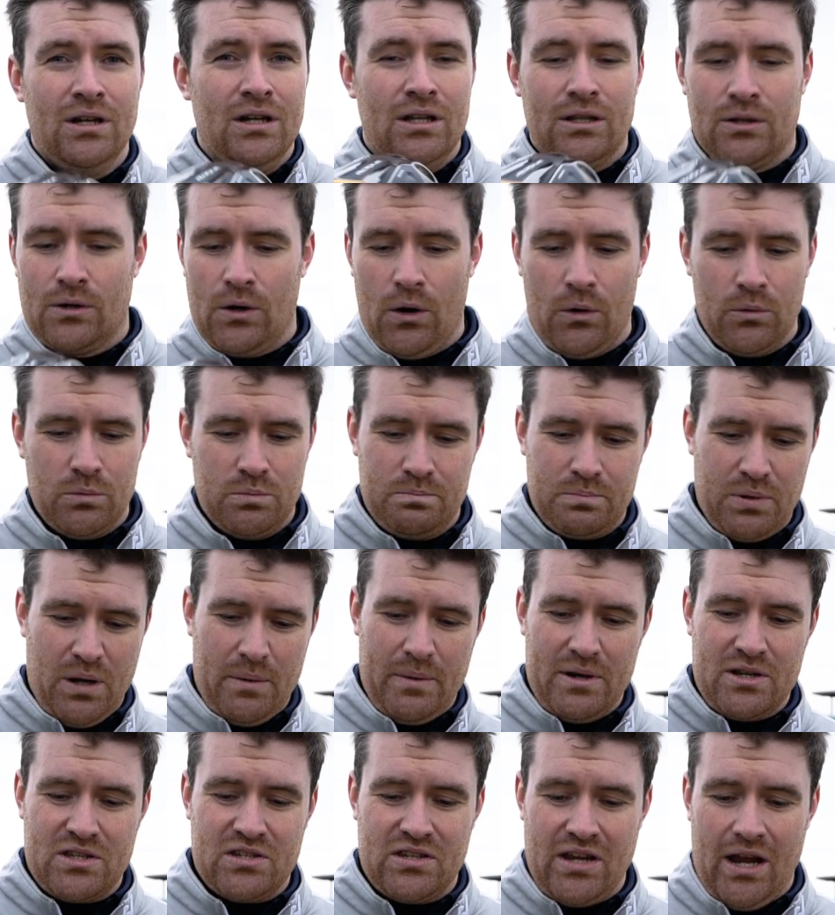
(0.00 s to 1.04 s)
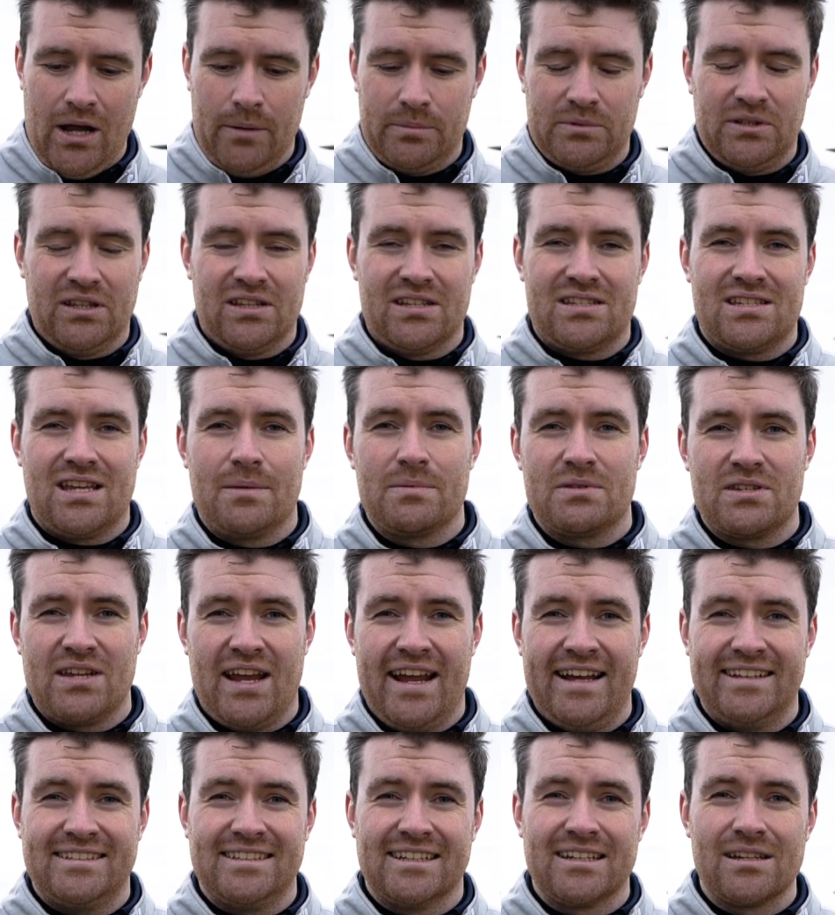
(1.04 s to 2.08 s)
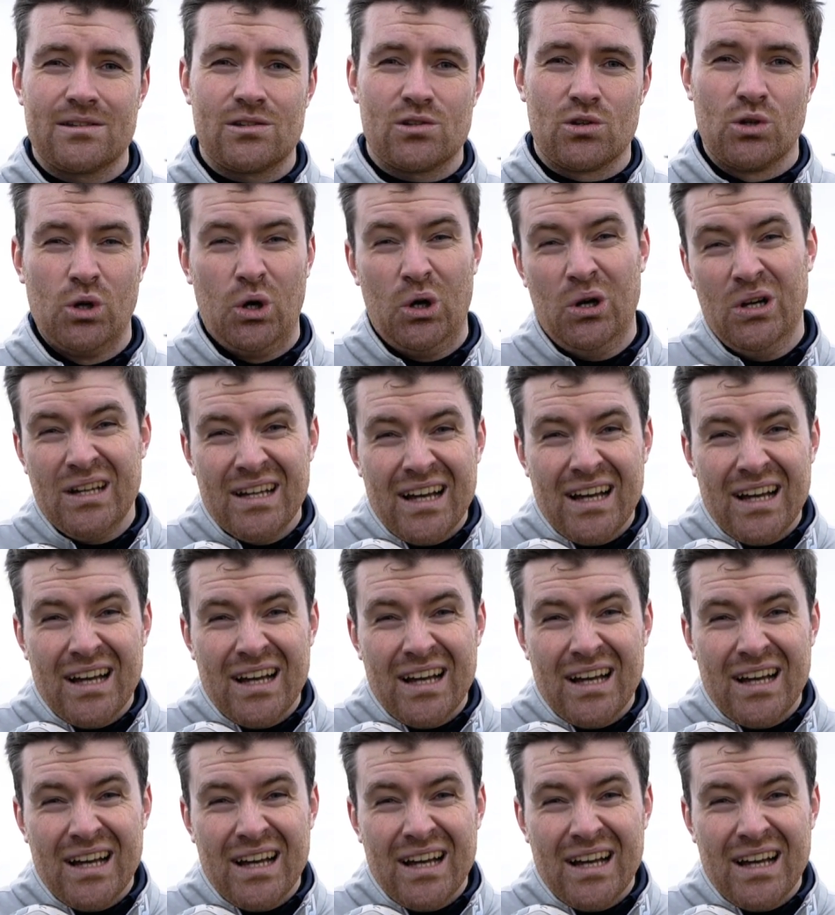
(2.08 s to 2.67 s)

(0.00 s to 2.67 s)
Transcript: they're all pretty much set up to the same settings, so